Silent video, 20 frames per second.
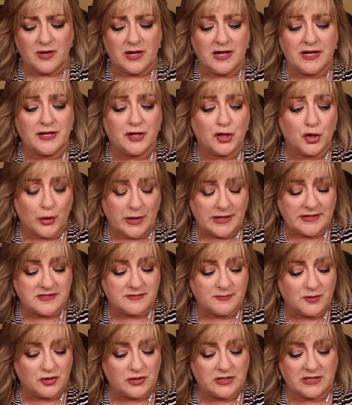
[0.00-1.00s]
a gray
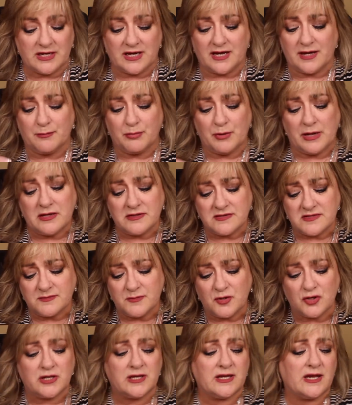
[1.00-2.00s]
smoky eye, brown
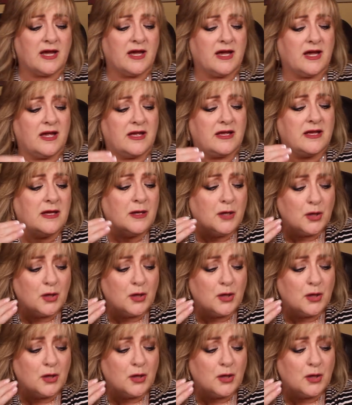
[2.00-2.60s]
smoky eye,